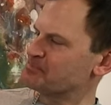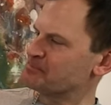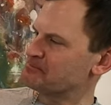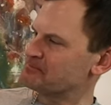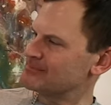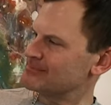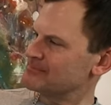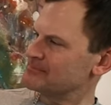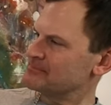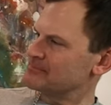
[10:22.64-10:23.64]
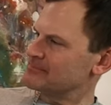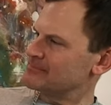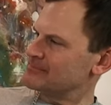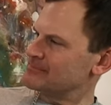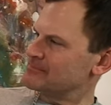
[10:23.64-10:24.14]

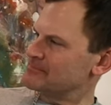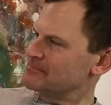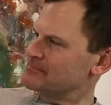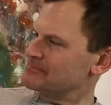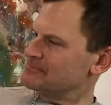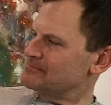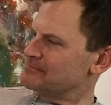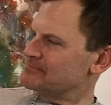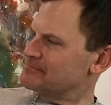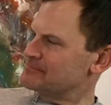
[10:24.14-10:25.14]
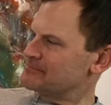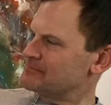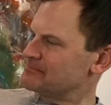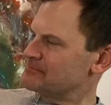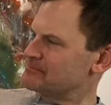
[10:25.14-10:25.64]

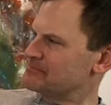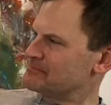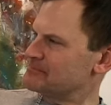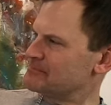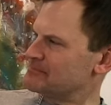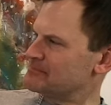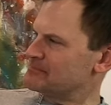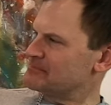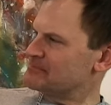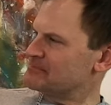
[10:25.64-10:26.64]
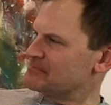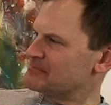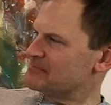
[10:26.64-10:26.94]
No words are spoken by the person on screen.